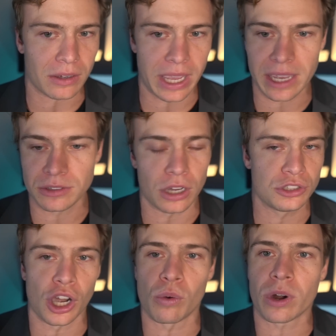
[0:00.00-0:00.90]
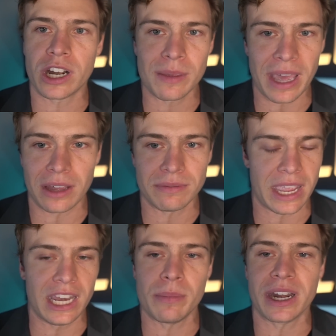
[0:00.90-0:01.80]
Okay, don't worry about
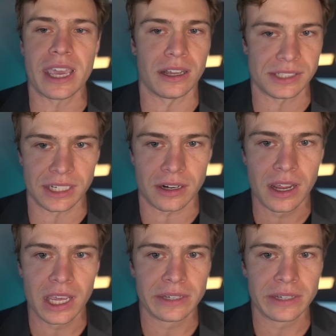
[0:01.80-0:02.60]
anybody else here.